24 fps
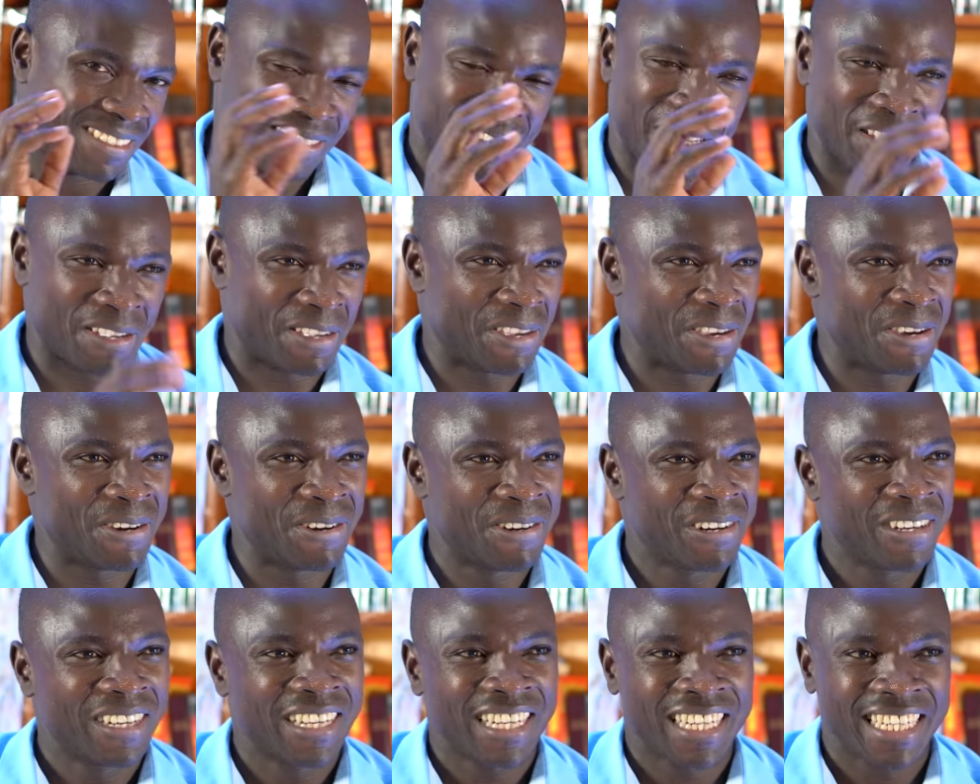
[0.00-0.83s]
Thank
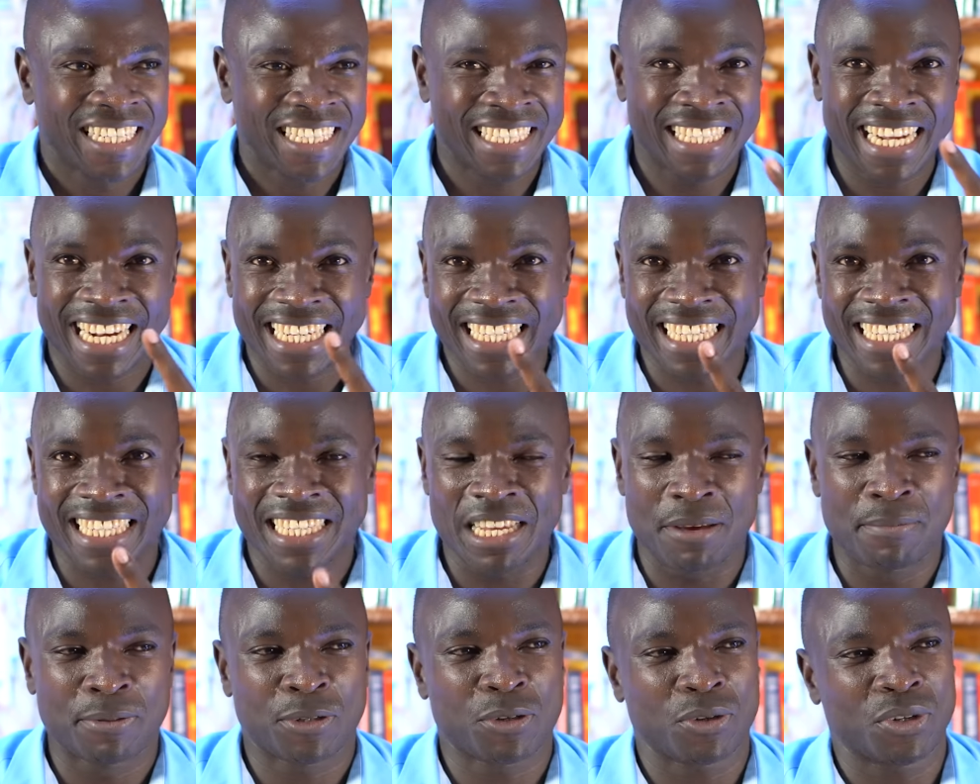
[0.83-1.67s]
you. That is
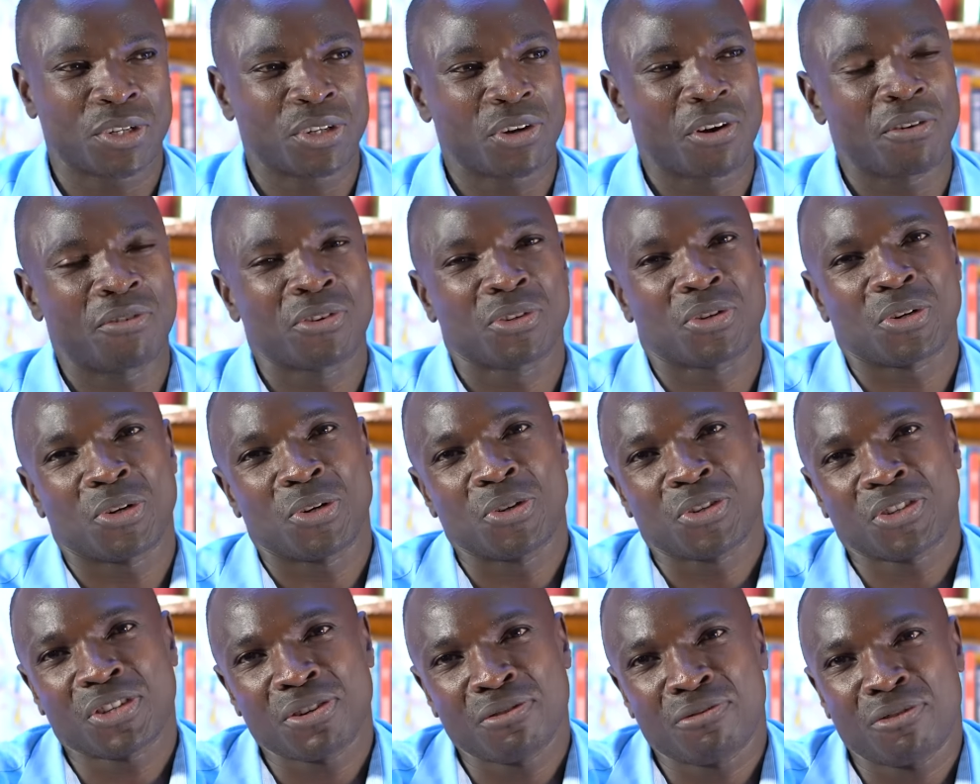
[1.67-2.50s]
the episode of
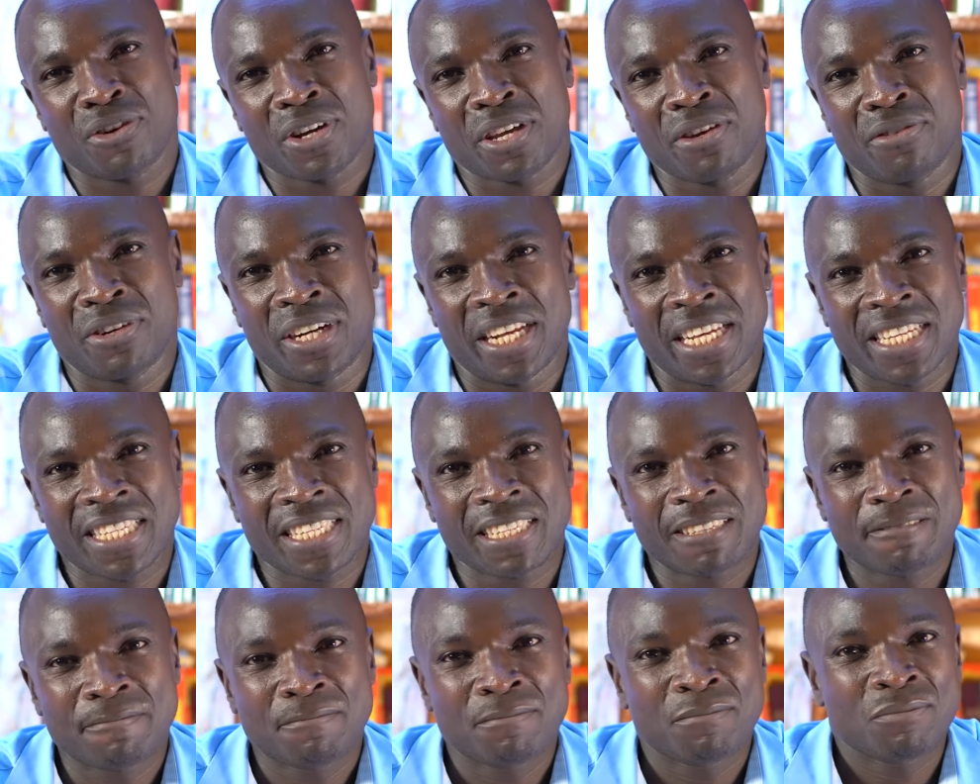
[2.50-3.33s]
Introducing
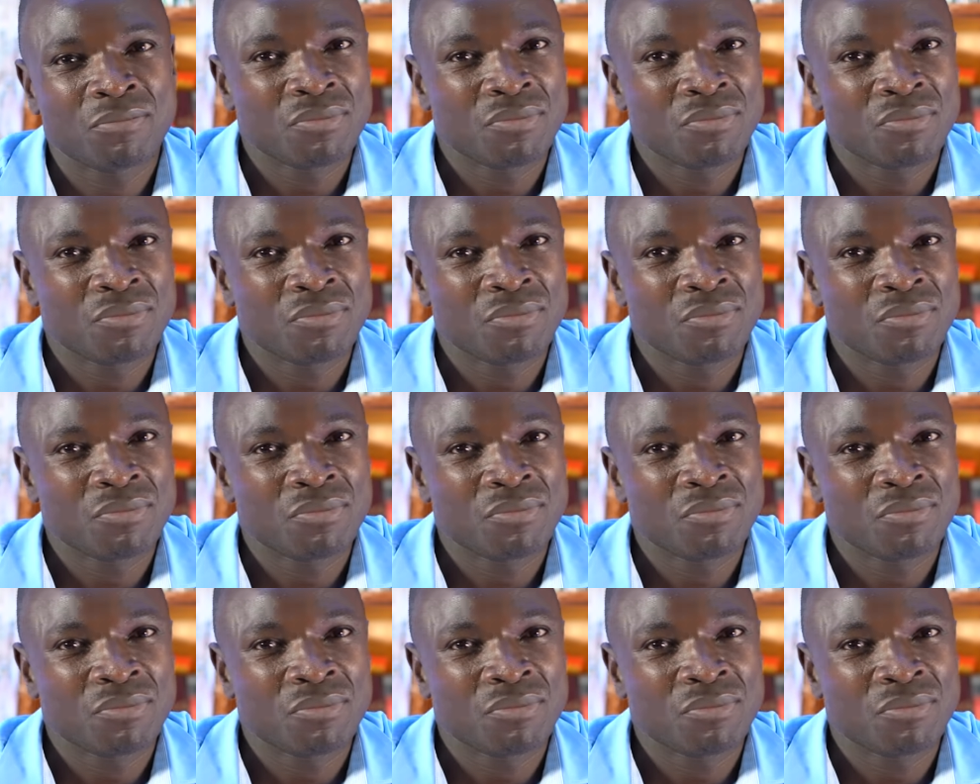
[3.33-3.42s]
Forgiveness.